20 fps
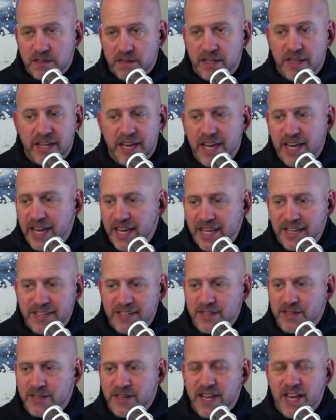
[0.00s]

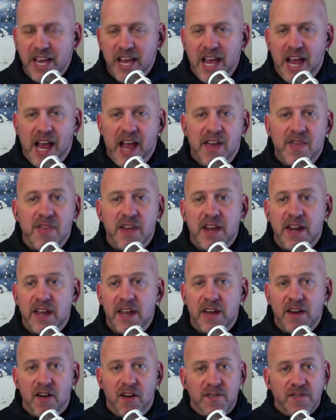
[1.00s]
And then
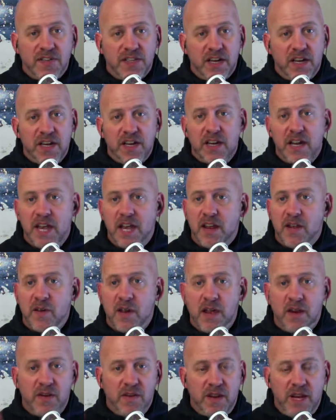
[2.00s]
it all of a sudden
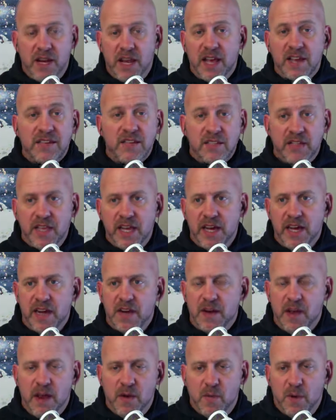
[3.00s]
it
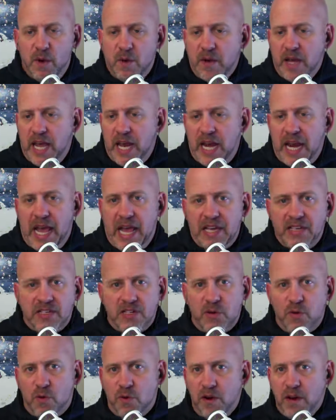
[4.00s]
escalated, and we were getting
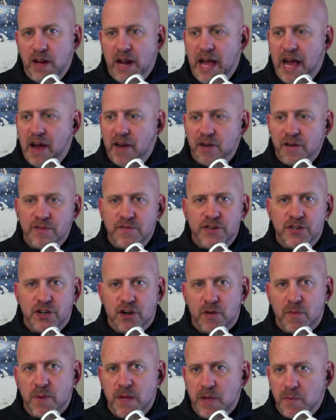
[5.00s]
escorted out of
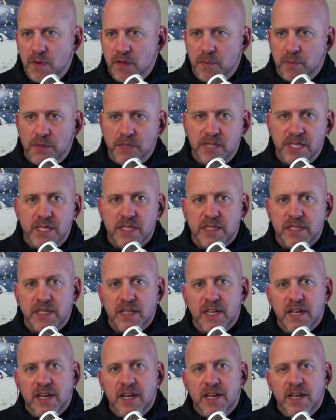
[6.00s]
Germany with a police,
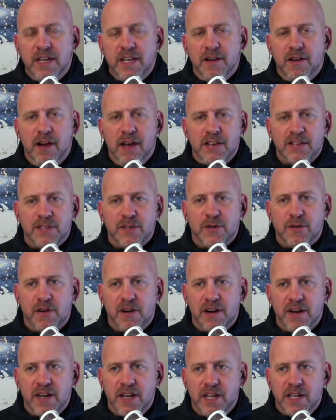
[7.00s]

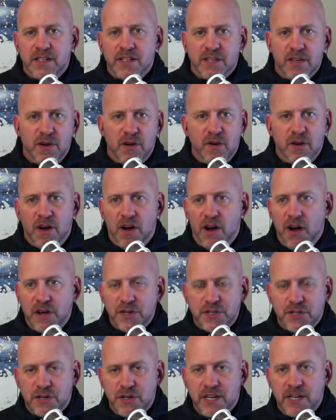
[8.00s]
escort to go to
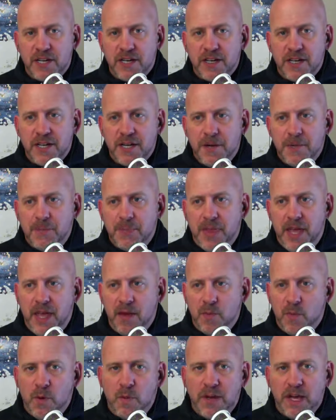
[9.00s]
Austria.
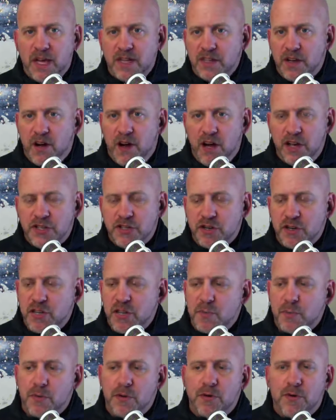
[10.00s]
And when we got to Austria,
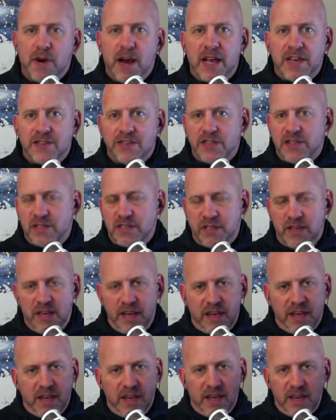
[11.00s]
the press just
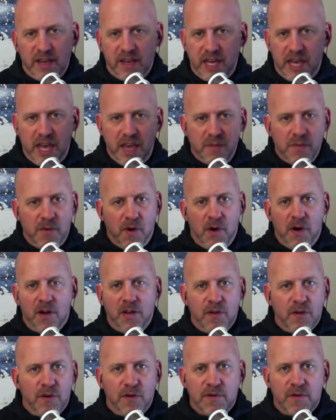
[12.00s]
like came
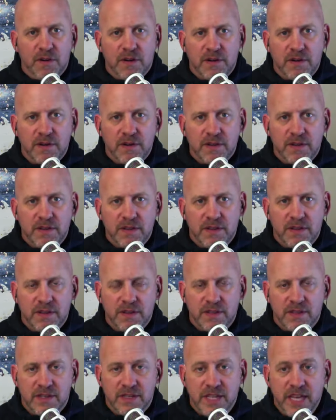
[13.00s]
all over
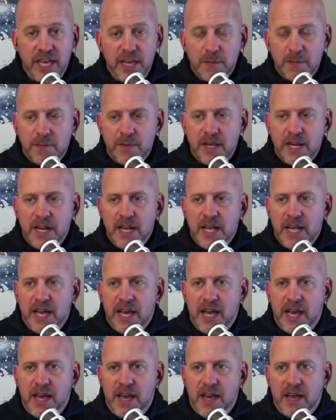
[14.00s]
the team.
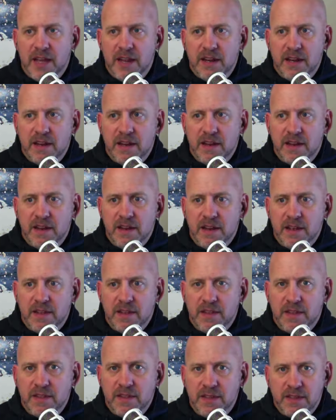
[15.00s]
And
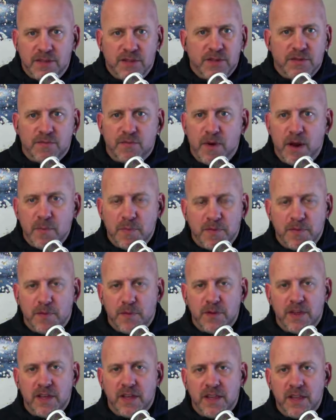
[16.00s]
this is right
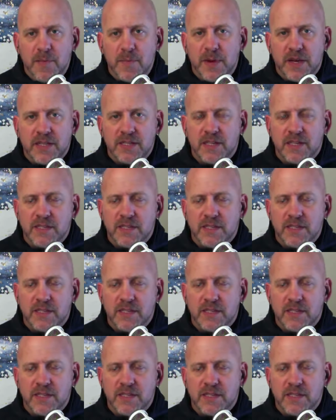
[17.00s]
before the Olympics.